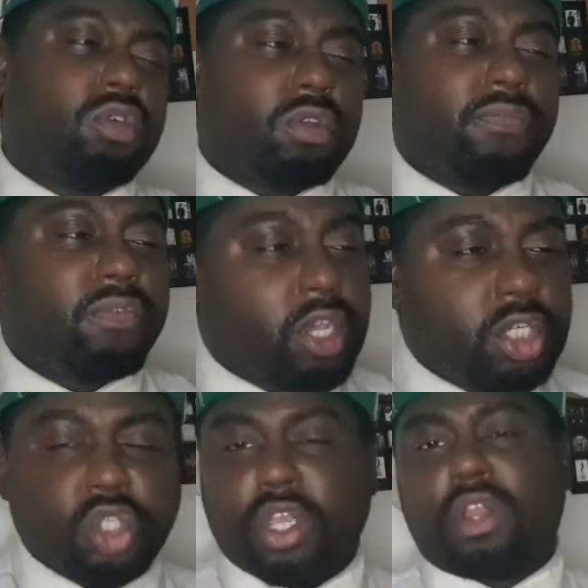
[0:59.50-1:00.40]

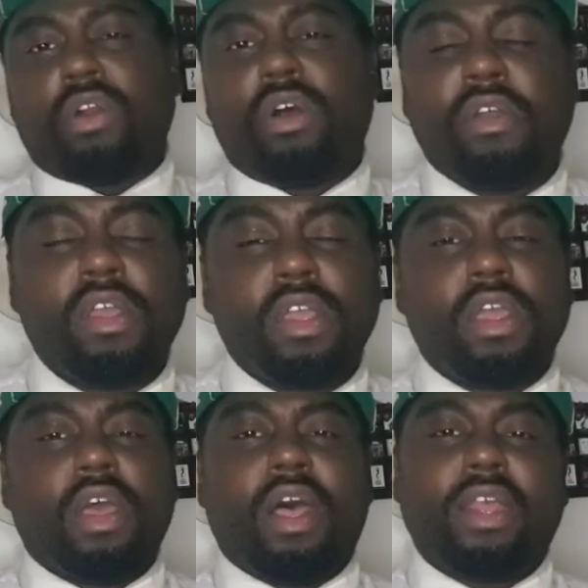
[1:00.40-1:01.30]
first trailer,
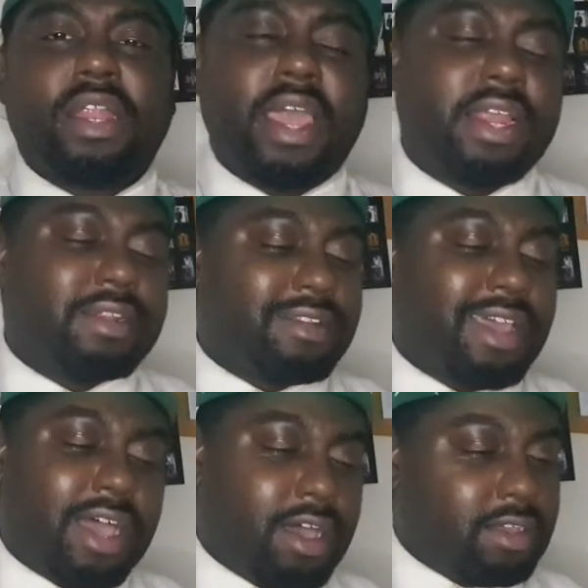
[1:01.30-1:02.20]
I was like,
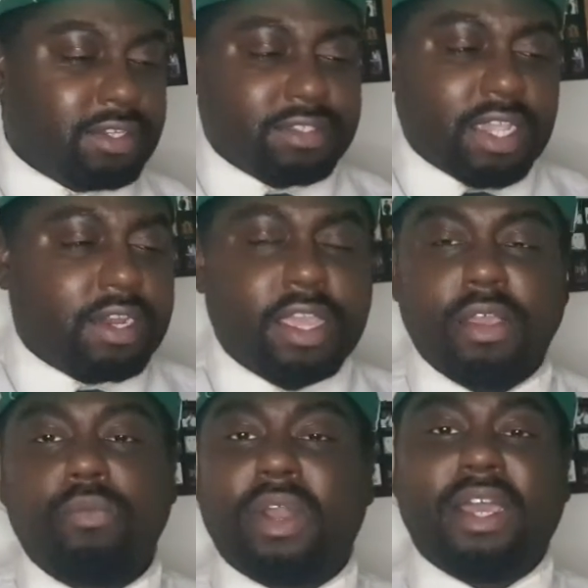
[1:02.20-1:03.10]
nah, this ain't
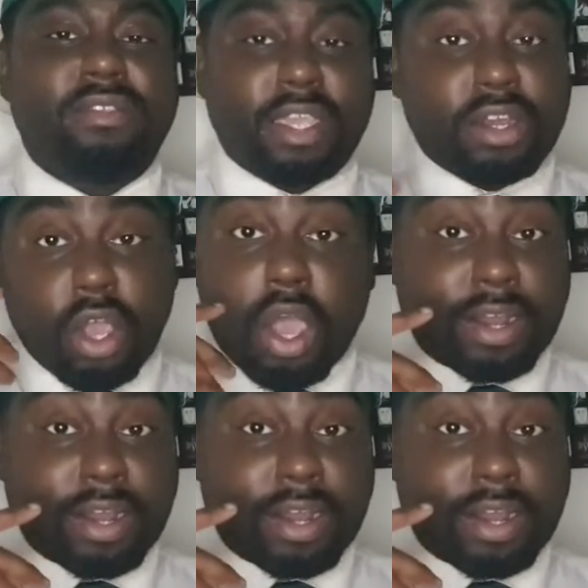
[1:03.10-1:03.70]
it. When I say nah,